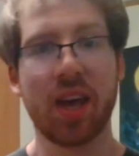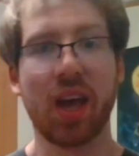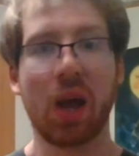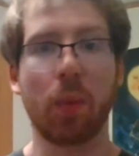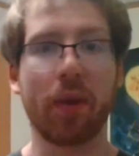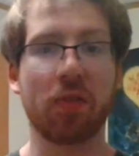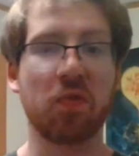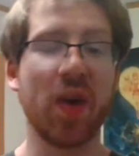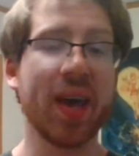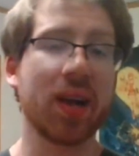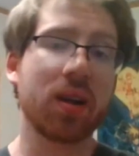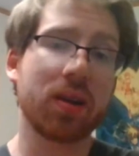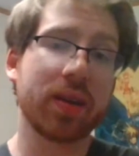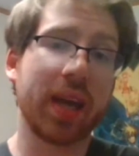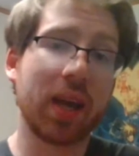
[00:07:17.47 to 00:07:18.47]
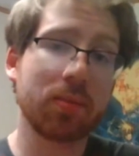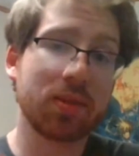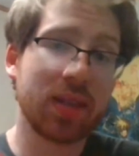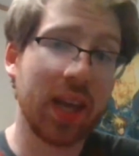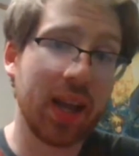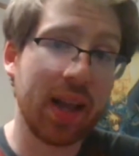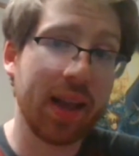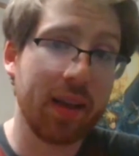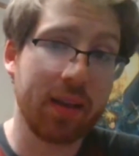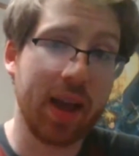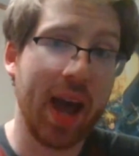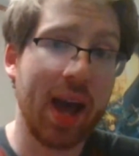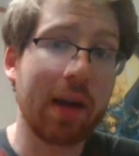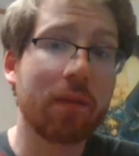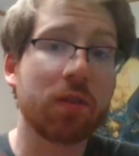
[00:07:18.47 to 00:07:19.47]
And with Vanguard games taking an
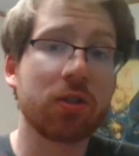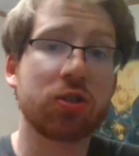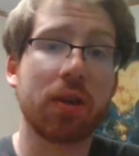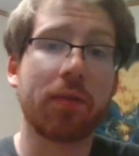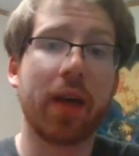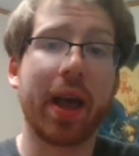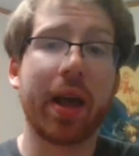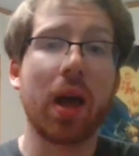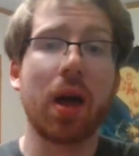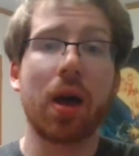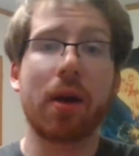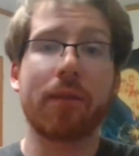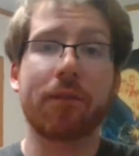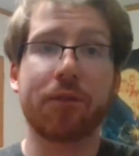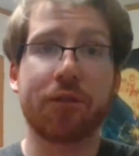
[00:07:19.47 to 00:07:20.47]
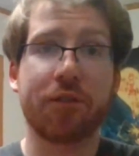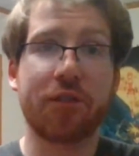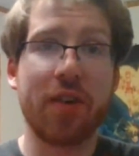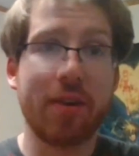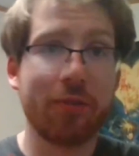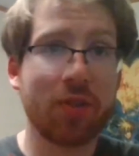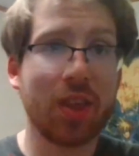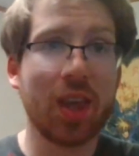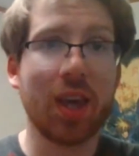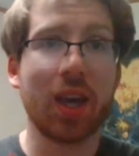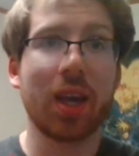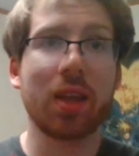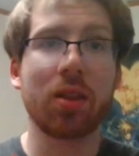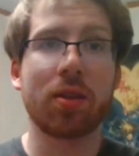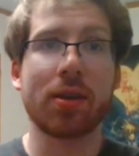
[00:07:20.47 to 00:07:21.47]
average of like
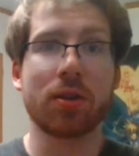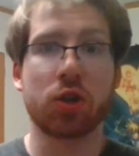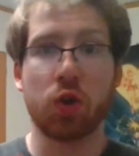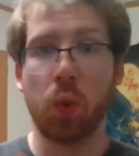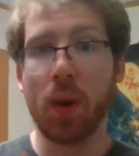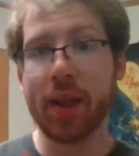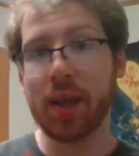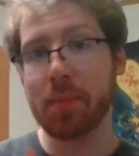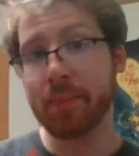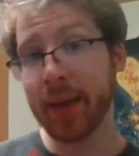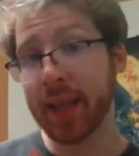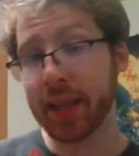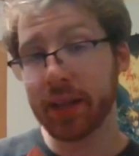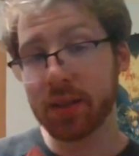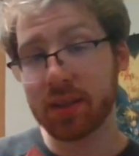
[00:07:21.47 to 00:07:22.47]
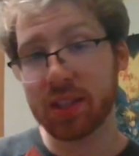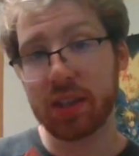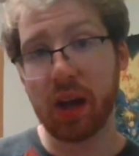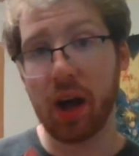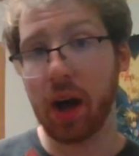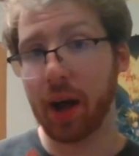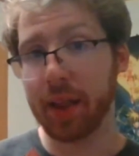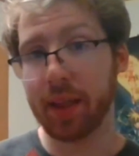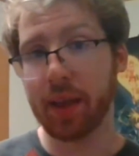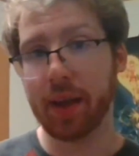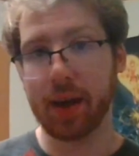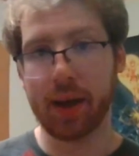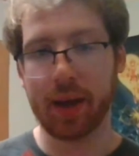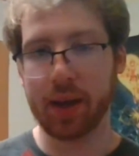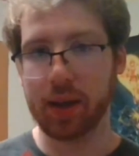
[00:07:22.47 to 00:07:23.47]
15 to 20 minutes on
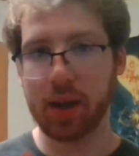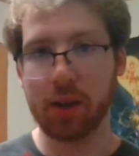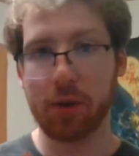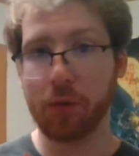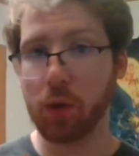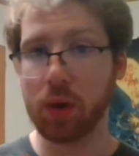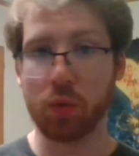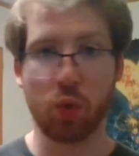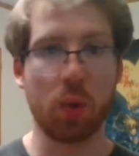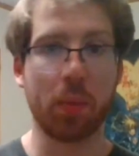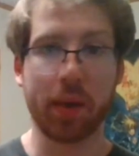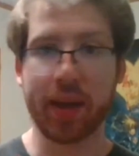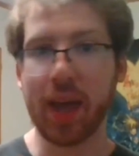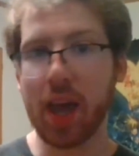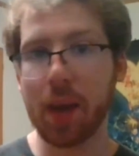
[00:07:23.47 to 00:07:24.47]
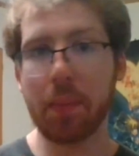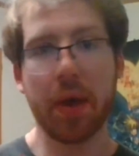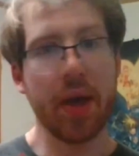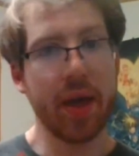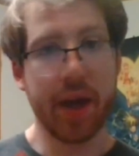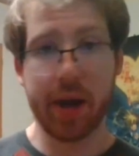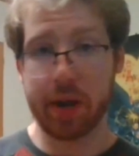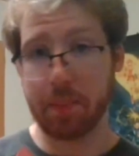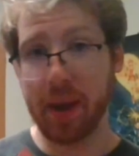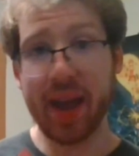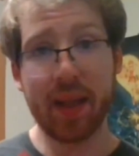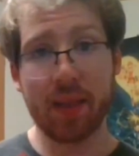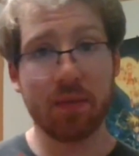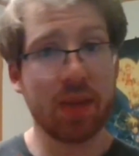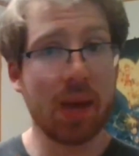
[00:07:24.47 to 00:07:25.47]
for a normal game, a
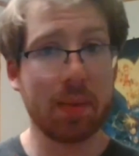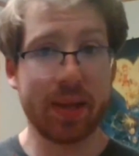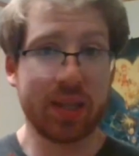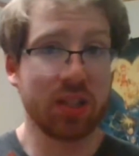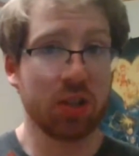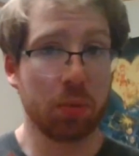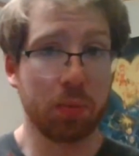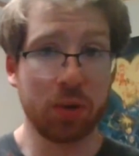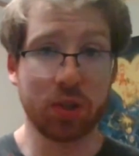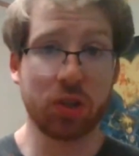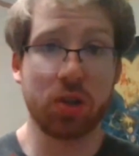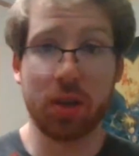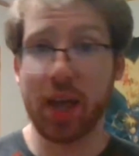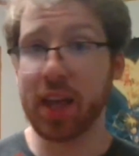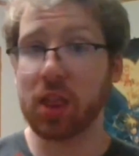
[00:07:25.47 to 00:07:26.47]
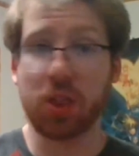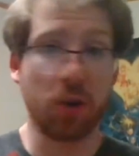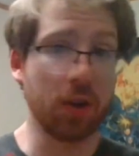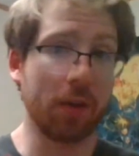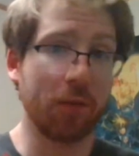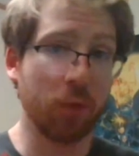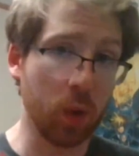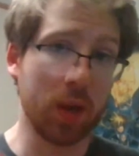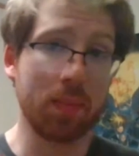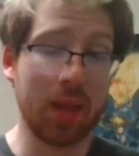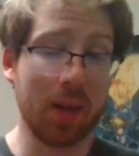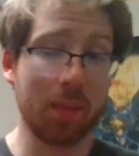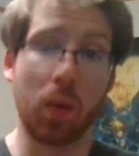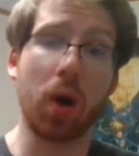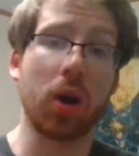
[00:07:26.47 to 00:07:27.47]
competitive game can easily push to that 30-40
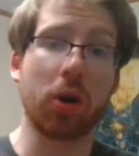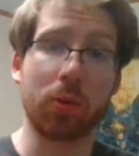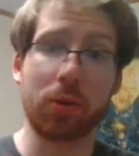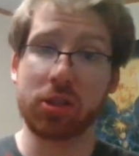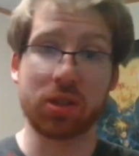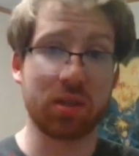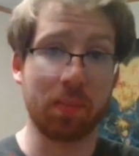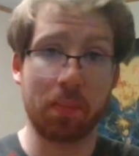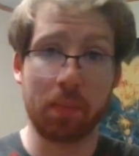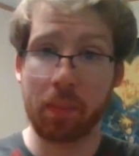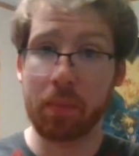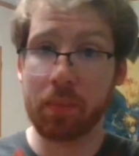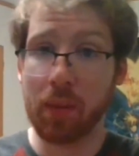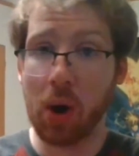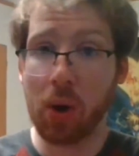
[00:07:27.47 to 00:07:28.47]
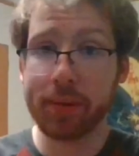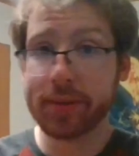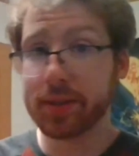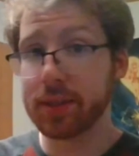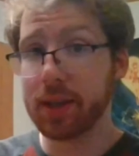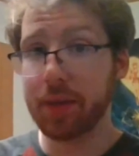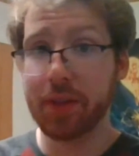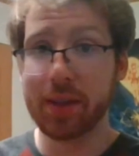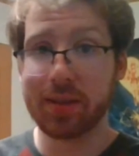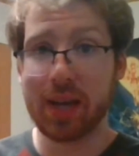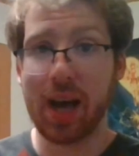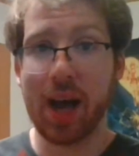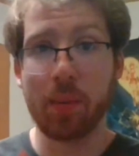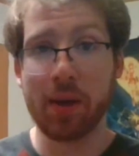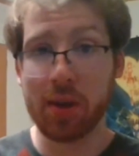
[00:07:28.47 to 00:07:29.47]
minute mark, which is most of the
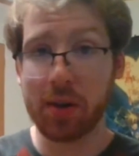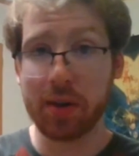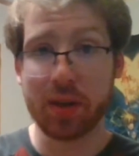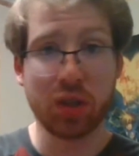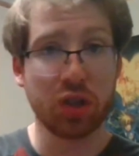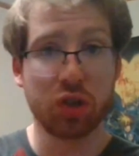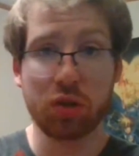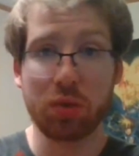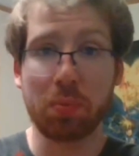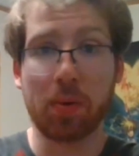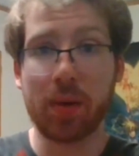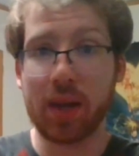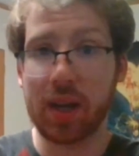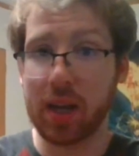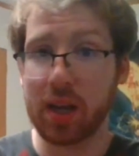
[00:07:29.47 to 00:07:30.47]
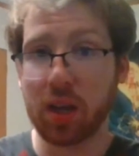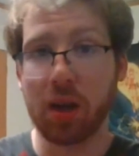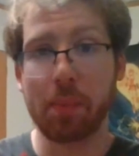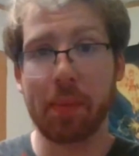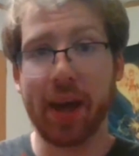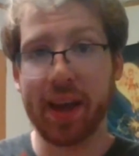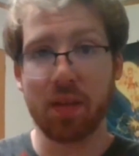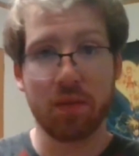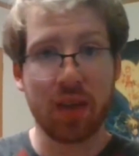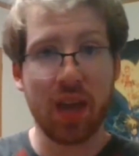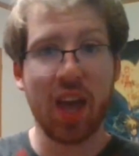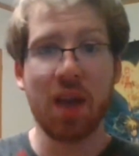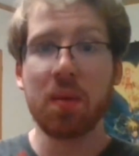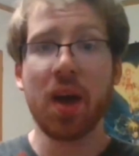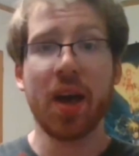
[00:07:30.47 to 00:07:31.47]
time when you're in a super heated competitive
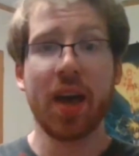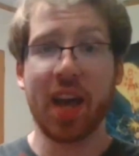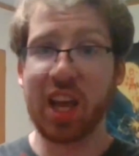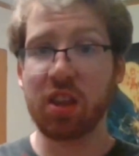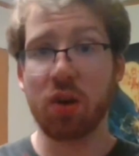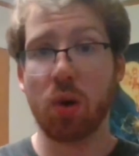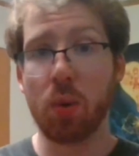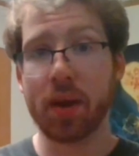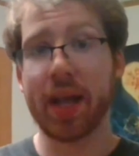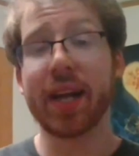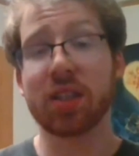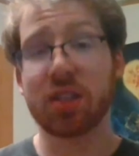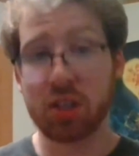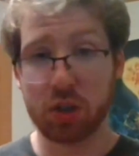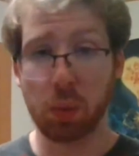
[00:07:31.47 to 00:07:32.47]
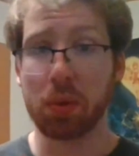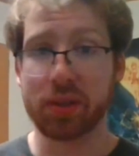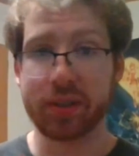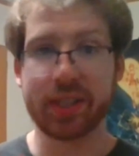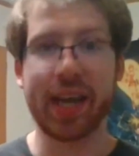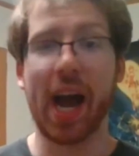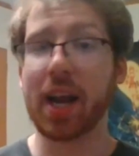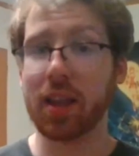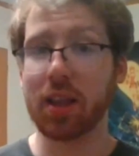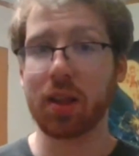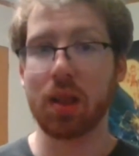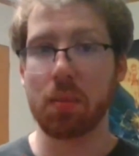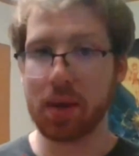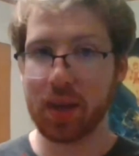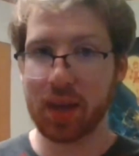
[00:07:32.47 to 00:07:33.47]
game and no one got super sacked in
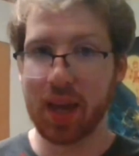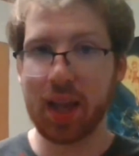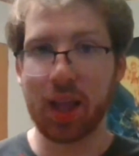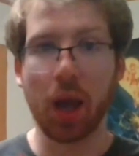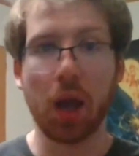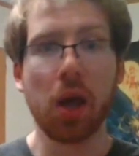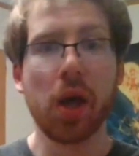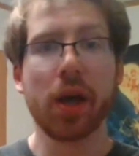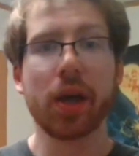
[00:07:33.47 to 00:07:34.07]
the beginning.